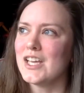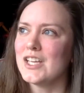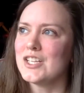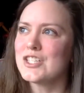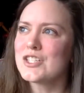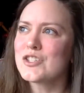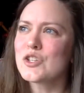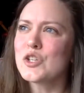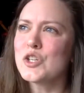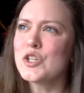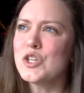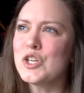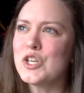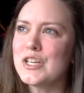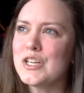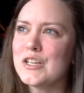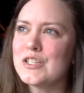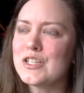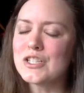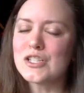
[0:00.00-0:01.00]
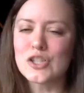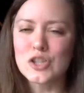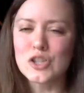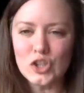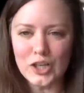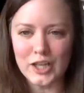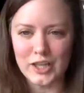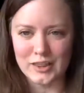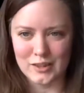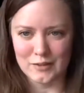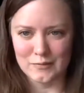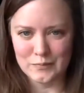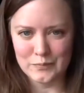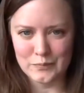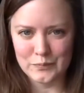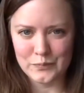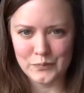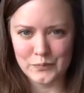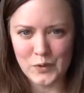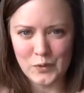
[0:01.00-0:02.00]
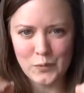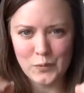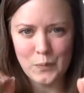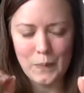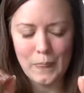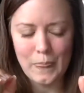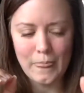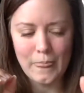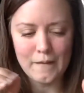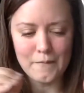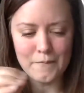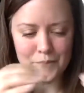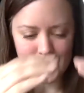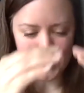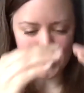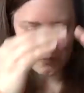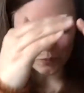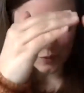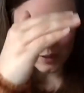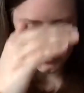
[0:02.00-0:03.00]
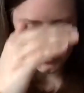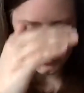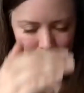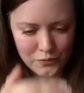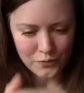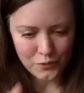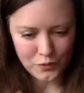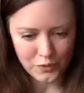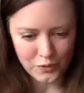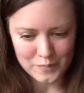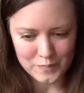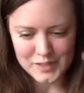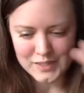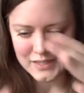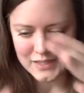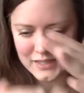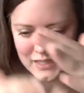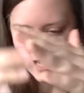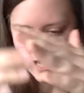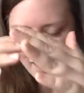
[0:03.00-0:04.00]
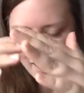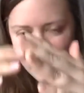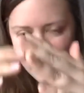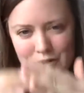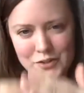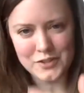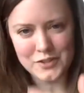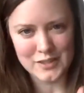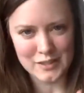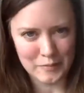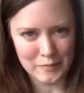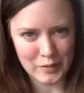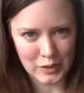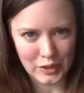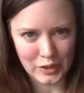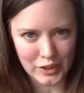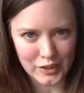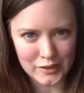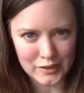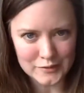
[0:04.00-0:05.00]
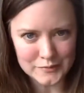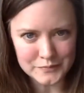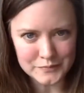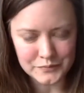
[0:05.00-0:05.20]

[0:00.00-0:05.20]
just look at them, read through them, see how they're similar,